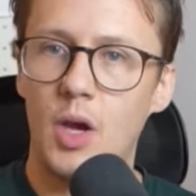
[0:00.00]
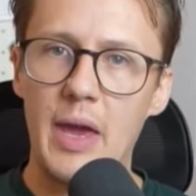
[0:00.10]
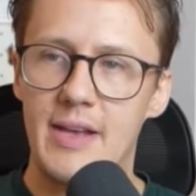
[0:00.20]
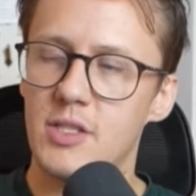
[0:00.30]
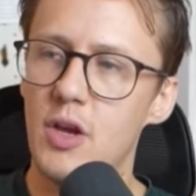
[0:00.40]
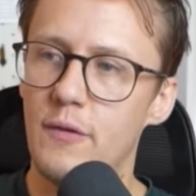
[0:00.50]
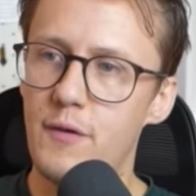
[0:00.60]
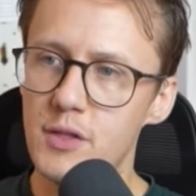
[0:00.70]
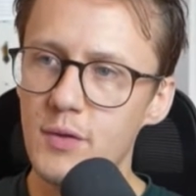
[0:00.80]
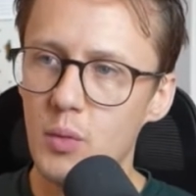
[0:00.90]
Okay, so
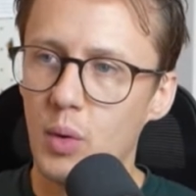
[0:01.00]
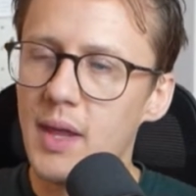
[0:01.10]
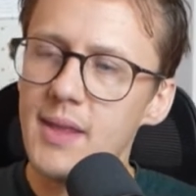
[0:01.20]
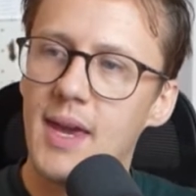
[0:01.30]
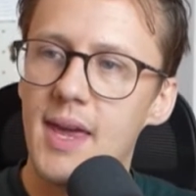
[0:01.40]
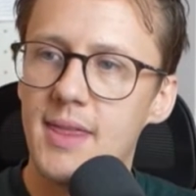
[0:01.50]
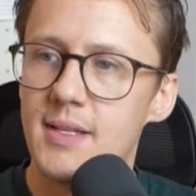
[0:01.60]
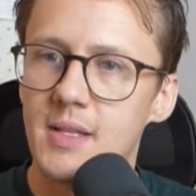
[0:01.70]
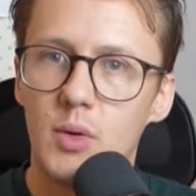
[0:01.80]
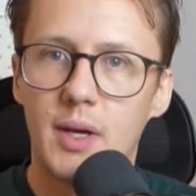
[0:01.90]
first of all, what are the key
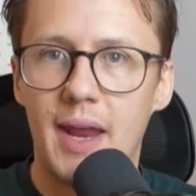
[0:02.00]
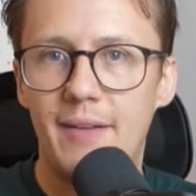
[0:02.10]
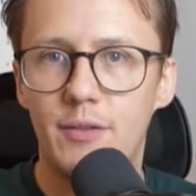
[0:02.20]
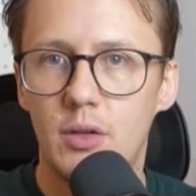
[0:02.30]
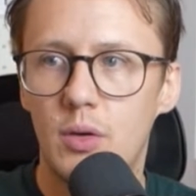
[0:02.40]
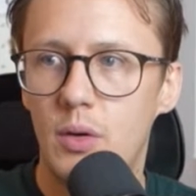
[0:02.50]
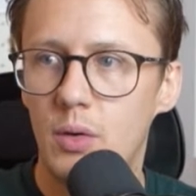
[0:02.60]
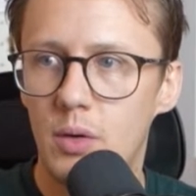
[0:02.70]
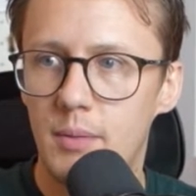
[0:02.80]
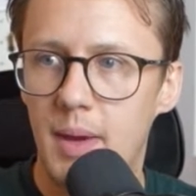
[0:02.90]
things that we're going to have to do in
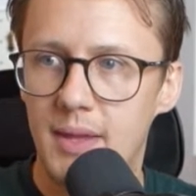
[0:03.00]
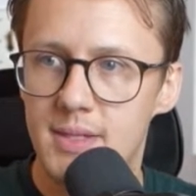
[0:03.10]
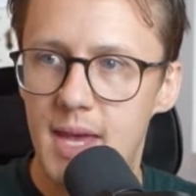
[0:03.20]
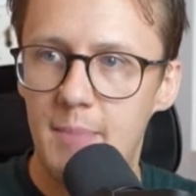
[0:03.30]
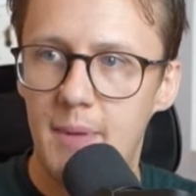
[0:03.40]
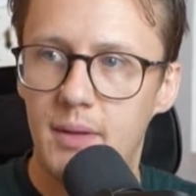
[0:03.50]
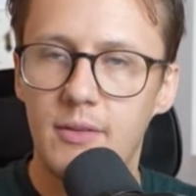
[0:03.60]
order to make this happen?